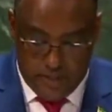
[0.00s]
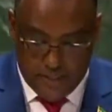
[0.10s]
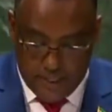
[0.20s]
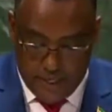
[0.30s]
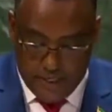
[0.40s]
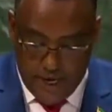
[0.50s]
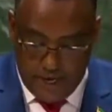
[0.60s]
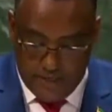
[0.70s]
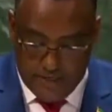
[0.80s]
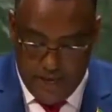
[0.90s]
The
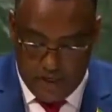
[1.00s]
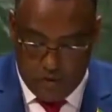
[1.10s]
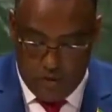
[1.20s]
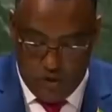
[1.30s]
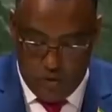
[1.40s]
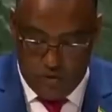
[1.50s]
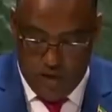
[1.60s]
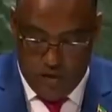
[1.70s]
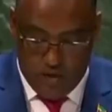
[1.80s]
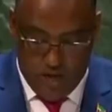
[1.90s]
generational desire to
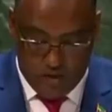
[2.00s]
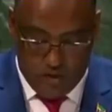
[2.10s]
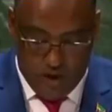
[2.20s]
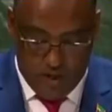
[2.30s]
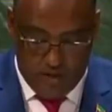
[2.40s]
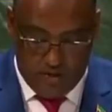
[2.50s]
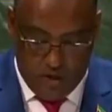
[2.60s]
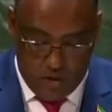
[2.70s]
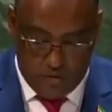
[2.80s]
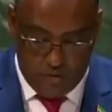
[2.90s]
use our natural
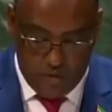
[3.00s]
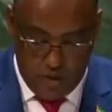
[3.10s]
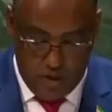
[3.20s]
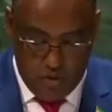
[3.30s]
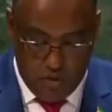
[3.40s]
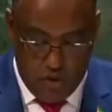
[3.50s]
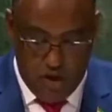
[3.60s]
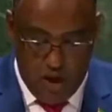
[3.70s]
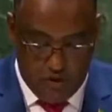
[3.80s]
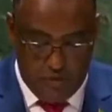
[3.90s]
resource
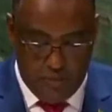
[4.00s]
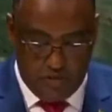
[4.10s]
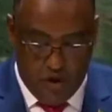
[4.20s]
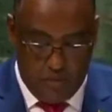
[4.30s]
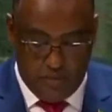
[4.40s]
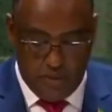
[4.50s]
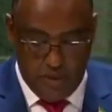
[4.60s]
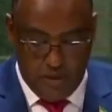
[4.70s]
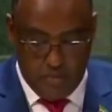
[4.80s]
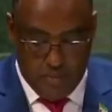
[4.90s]
will not be
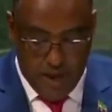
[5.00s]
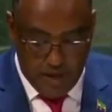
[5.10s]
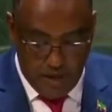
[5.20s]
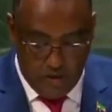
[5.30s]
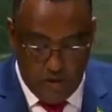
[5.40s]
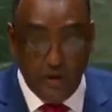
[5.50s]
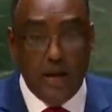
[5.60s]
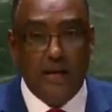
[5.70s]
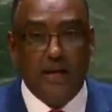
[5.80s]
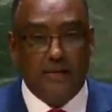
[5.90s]
stopped by a
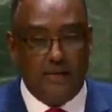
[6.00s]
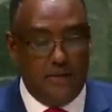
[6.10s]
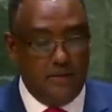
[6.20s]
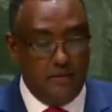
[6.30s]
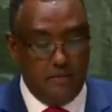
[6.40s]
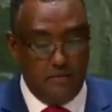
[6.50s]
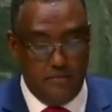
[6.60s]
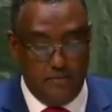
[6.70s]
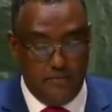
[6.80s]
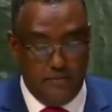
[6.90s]
colonial legacy
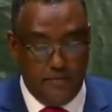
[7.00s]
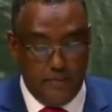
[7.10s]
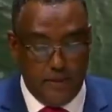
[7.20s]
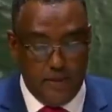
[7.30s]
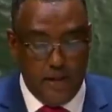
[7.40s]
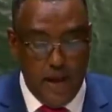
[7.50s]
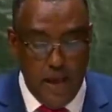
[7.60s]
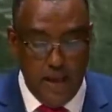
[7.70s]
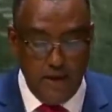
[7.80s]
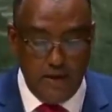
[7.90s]

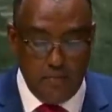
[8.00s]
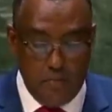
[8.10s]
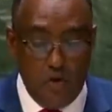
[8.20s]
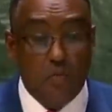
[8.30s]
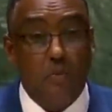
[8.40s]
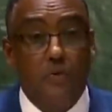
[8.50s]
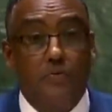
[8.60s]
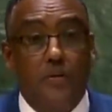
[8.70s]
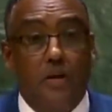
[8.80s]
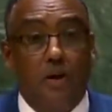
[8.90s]
and
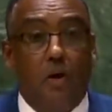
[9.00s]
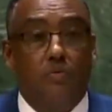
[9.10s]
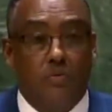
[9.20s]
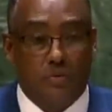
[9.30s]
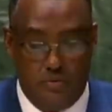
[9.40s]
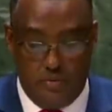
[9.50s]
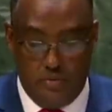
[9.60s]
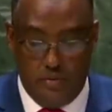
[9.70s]
monopolistic cause.